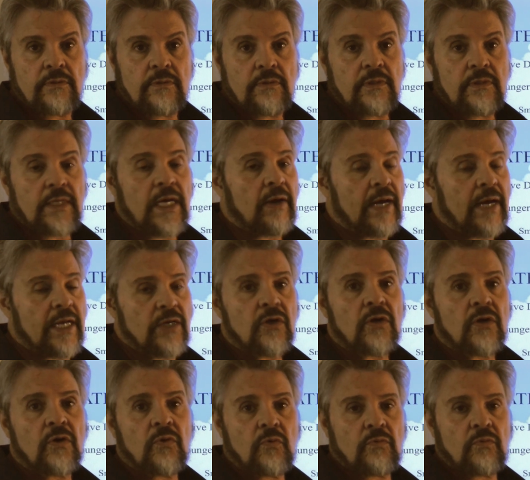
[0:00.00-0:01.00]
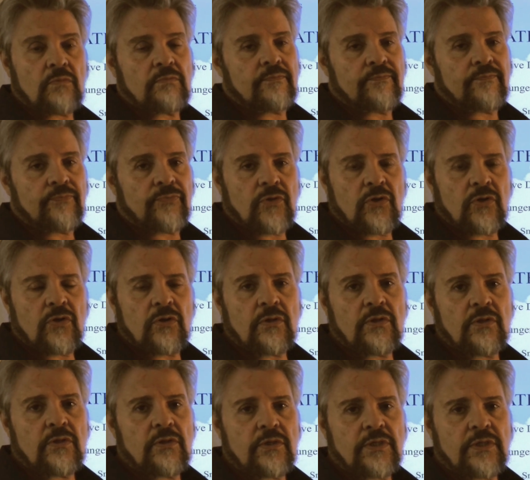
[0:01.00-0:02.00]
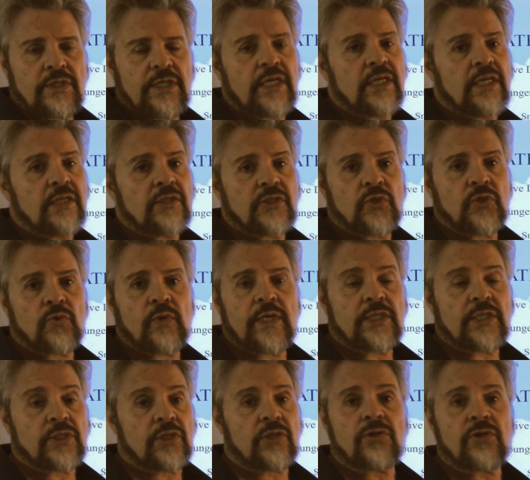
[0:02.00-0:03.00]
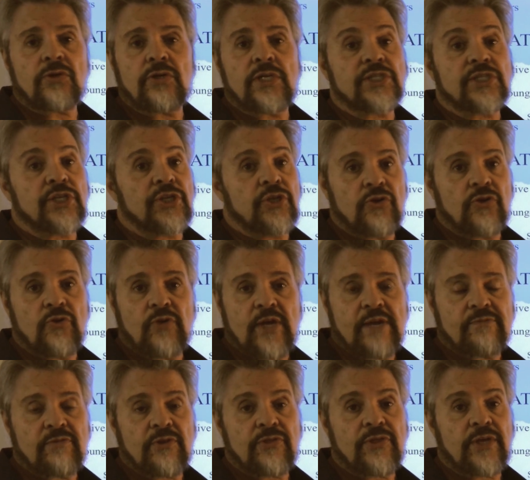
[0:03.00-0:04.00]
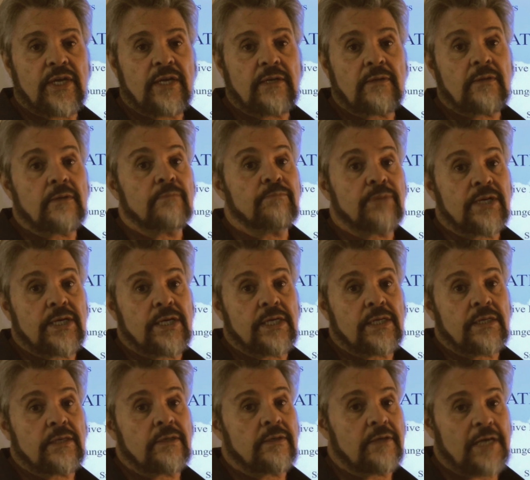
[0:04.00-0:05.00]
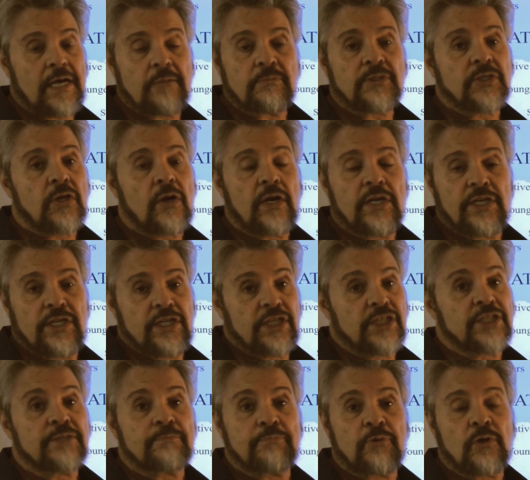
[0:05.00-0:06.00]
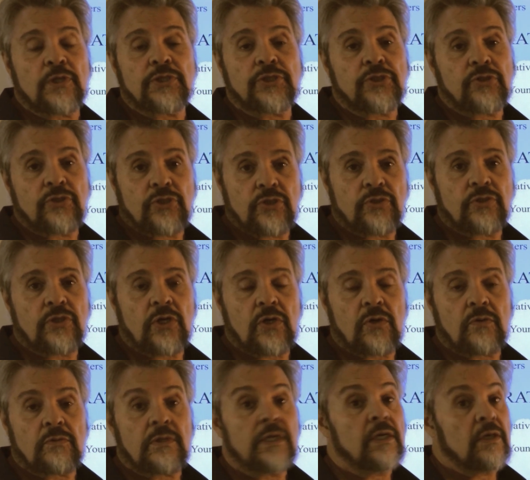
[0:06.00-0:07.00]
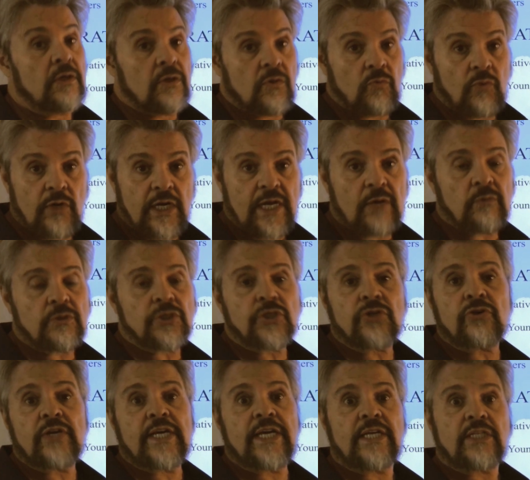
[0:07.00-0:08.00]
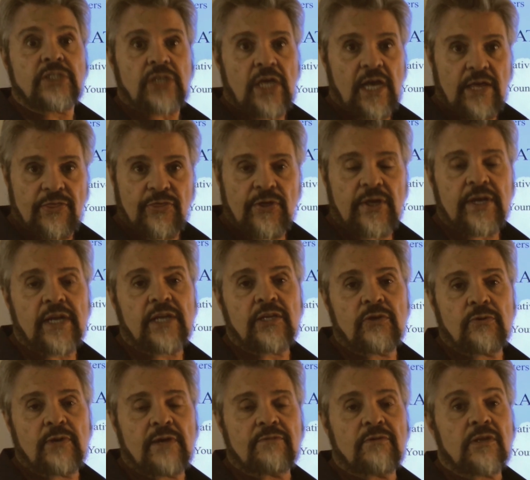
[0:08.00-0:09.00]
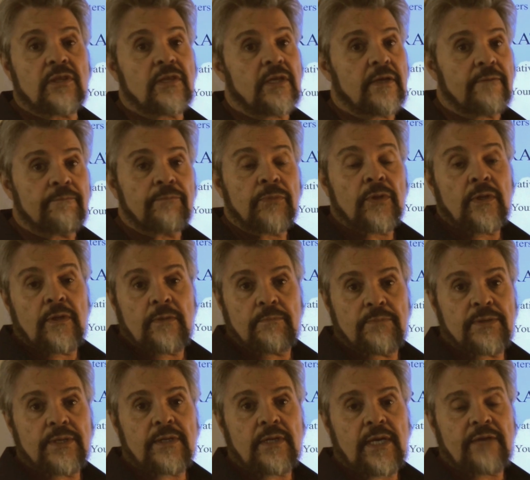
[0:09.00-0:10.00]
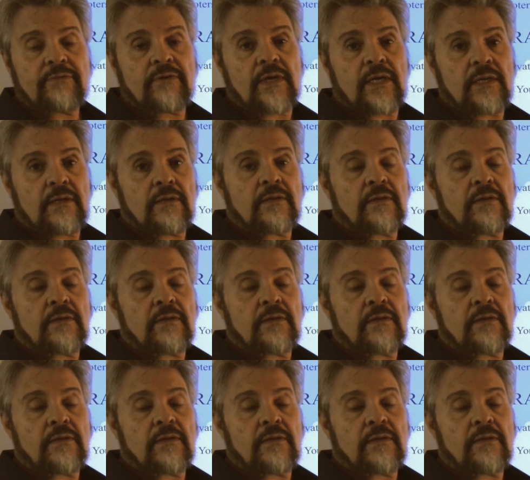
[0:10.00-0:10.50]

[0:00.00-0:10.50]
Now, I know you're in your teens, 20s, and 30s, and you know everything, but I'm sorry to disappoint you. You don't. When I was your age, I thought I knew everything, but I've got